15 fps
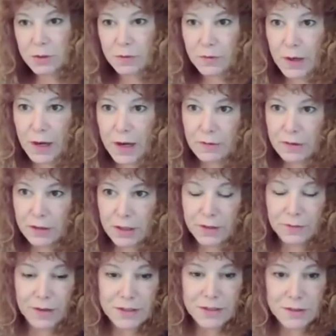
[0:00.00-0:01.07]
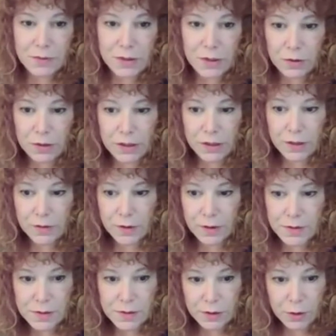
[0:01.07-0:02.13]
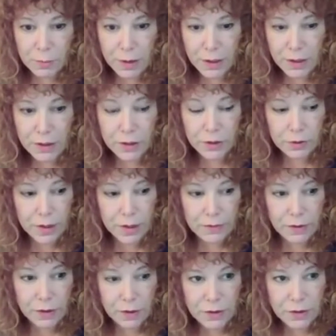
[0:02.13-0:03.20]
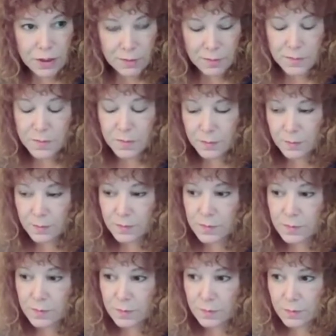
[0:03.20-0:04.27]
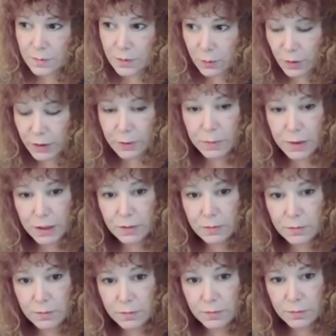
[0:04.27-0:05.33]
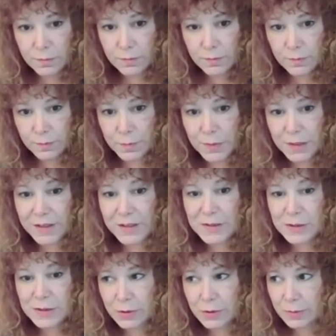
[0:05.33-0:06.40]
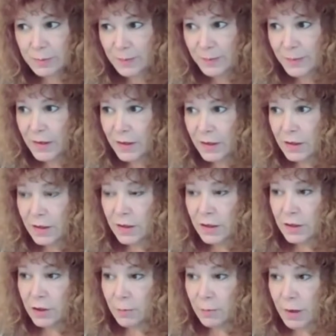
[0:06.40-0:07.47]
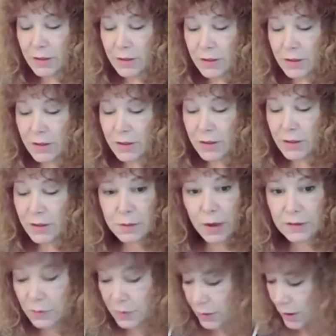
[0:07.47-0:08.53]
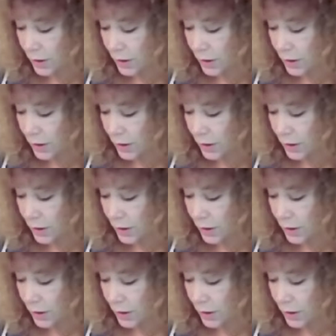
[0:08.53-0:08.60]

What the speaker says: if you have a lot of activity or a lot of thoughts on your mind and you're having a hard time going to bed because your mind is so active.